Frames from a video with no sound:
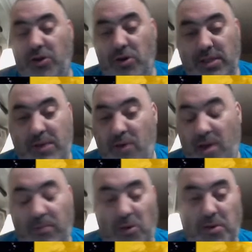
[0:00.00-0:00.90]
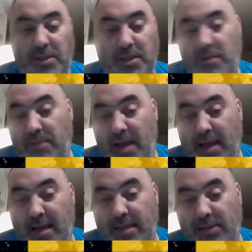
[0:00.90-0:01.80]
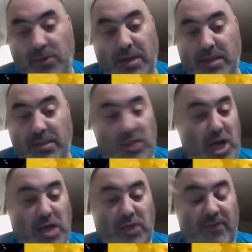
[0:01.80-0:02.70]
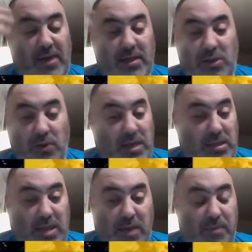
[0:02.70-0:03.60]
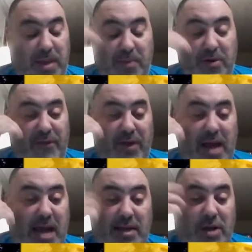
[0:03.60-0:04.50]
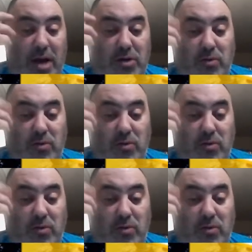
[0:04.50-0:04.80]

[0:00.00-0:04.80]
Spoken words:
Thursday, Rob Logan's going to be, I guess. So he's the Chargers fan. So he would be a perfect guy to talk